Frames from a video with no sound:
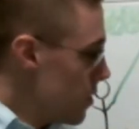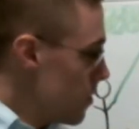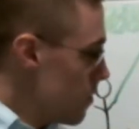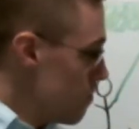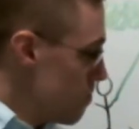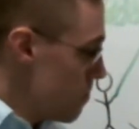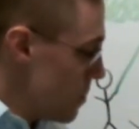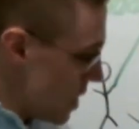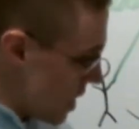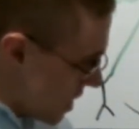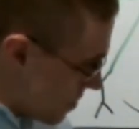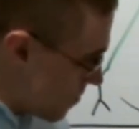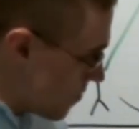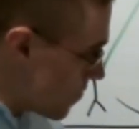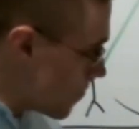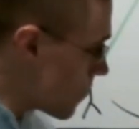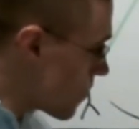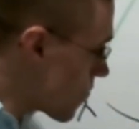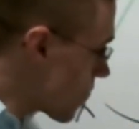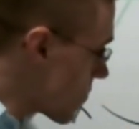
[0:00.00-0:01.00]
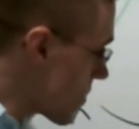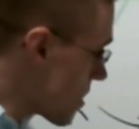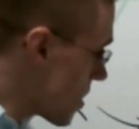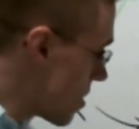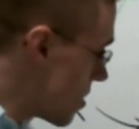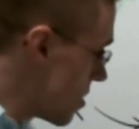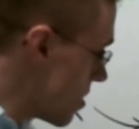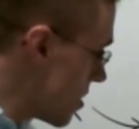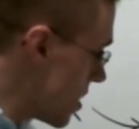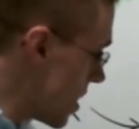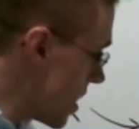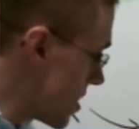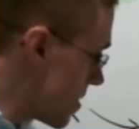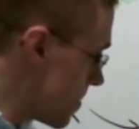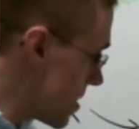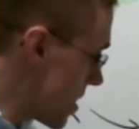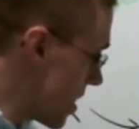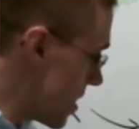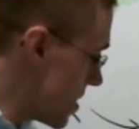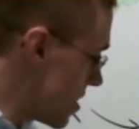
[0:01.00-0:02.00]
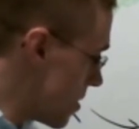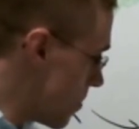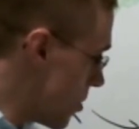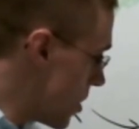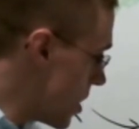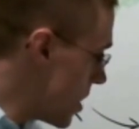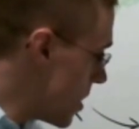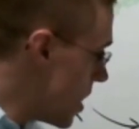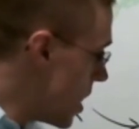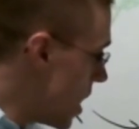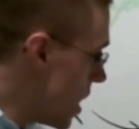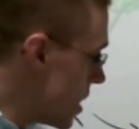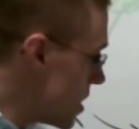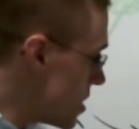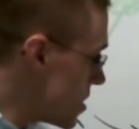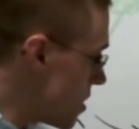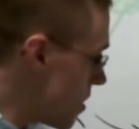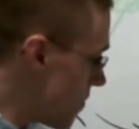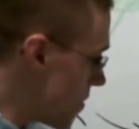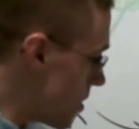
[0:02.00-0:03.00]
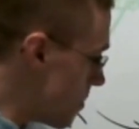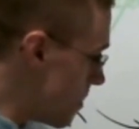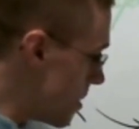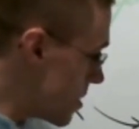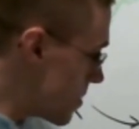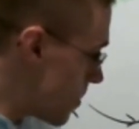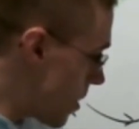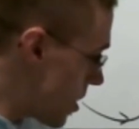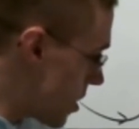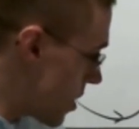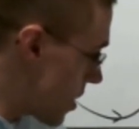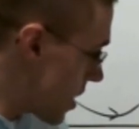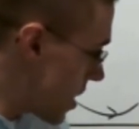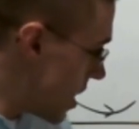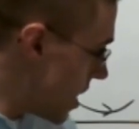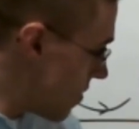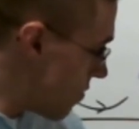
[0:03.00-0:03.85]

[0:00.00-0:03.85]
but that's besides the point. So for the most part, you're going to have